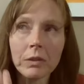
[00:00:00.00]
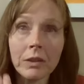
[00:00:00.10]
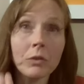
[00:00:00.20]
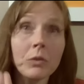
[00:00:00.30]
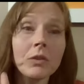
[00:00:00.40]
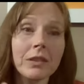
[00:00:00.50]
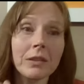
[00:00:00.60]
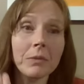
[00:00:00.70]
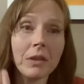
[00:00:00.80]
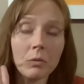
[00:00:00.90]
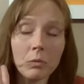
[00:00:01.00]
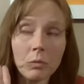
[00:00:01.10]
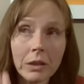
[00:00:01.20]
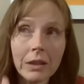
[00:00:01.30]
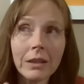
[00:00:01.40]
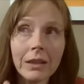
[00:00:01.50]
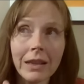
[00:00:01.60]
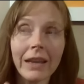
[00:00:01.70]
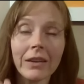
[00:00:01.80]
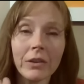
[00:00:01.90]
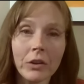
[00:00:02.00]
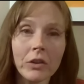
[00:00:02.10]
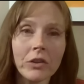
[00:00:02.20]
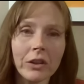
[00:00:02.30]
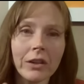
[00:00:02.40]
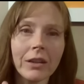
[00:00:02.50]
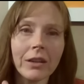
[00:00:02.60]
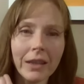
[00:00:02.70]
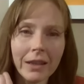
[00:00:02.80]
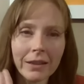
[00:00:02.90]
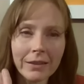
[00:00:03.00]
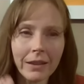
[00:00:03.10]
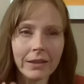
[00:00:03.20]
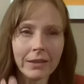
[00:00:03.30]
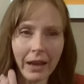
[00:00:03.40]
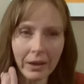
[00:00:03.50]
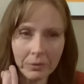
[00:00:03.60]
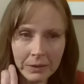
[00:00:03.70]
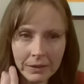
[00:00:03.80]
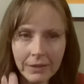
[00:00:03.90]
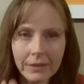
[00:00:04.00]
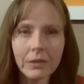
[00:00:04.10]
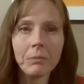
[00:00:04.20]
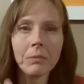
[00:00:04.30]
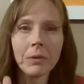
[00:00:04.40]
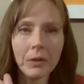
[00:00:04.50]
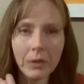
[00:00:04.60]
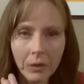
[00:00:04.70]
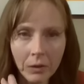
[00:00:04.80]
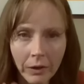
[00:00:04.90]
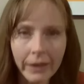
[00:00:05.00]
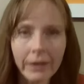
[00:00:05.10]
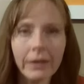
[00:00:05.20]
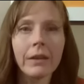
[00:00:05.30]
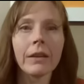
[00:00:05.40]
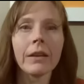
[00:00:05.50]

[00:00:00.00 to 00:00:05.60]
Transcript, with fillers: the two systems that really get nurtured is that attachment system right